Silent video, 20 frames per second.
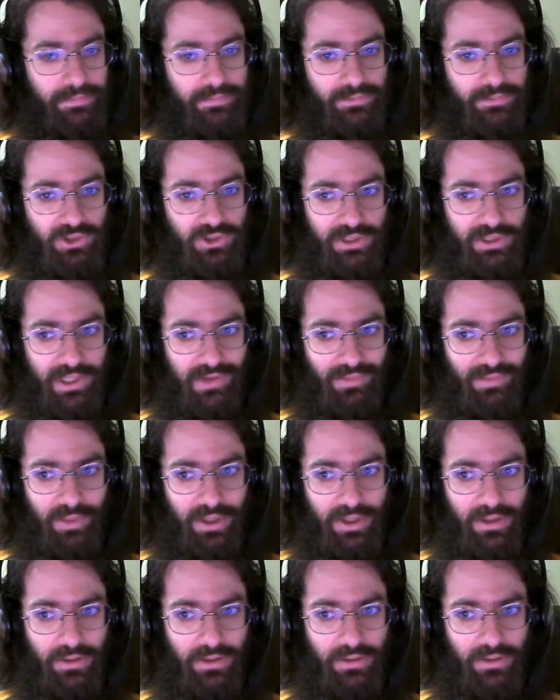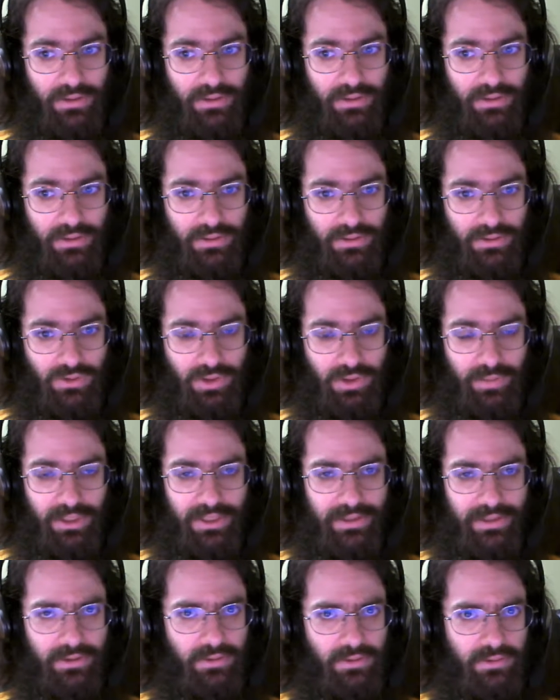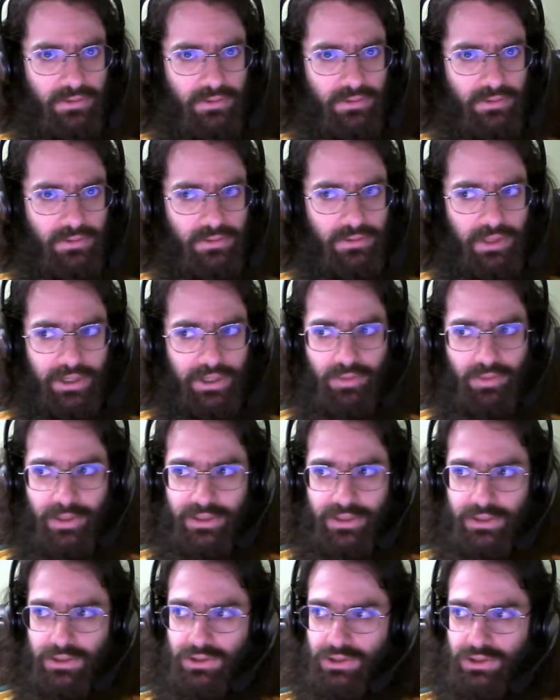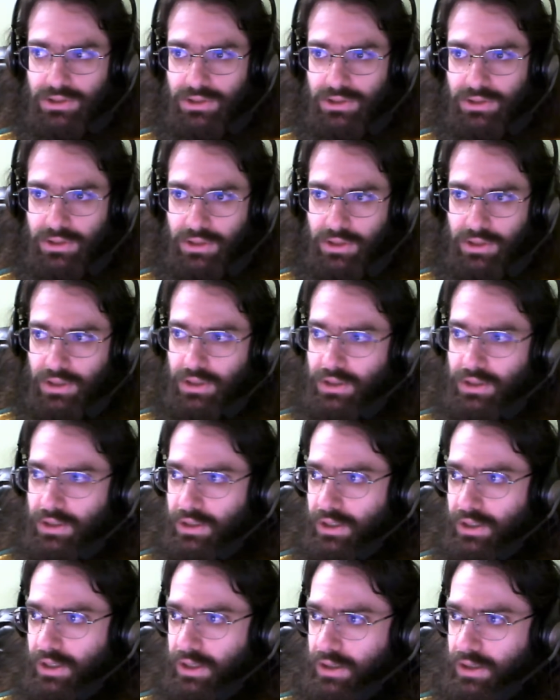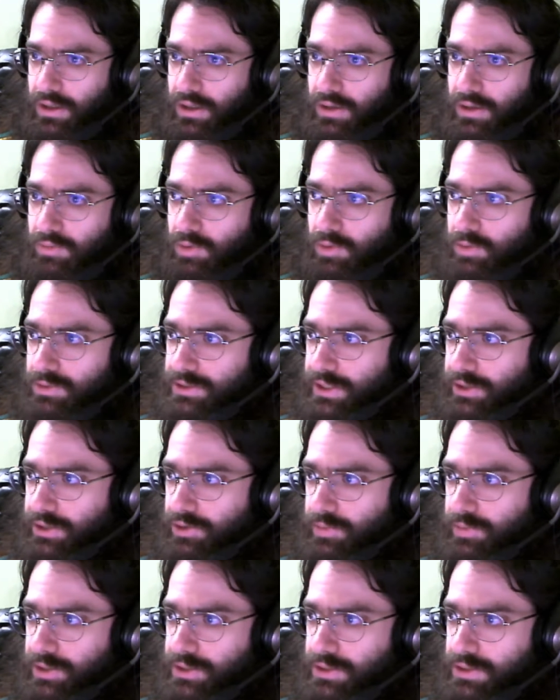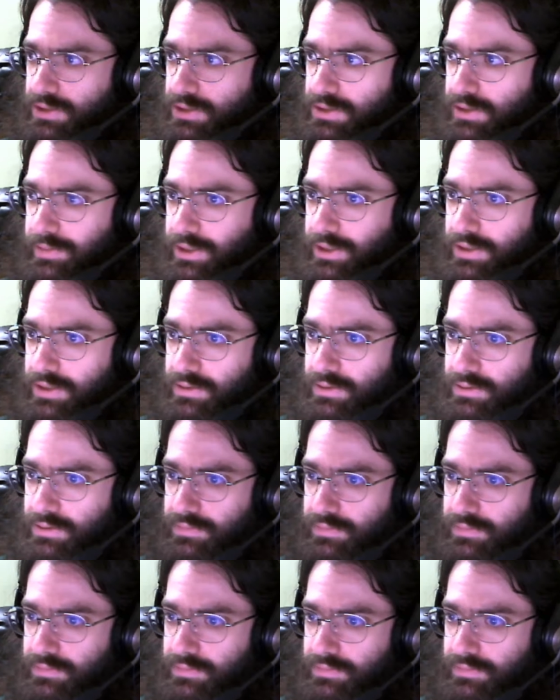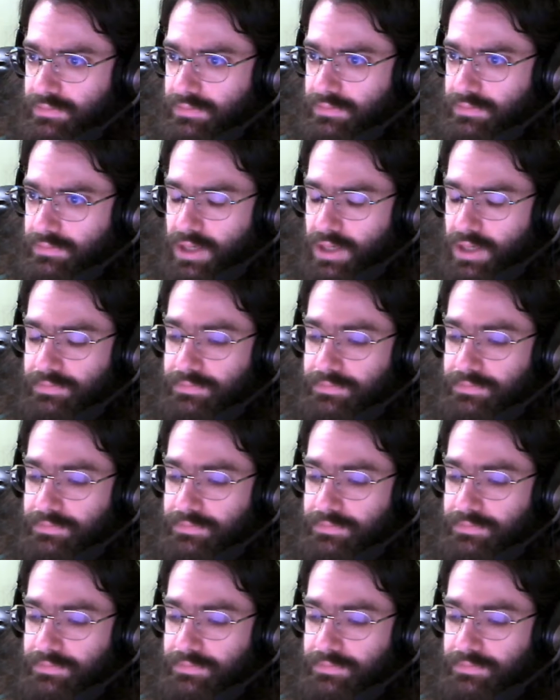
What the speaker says: Just gave me a cryptic little error message. What was that error message? Let me look it up.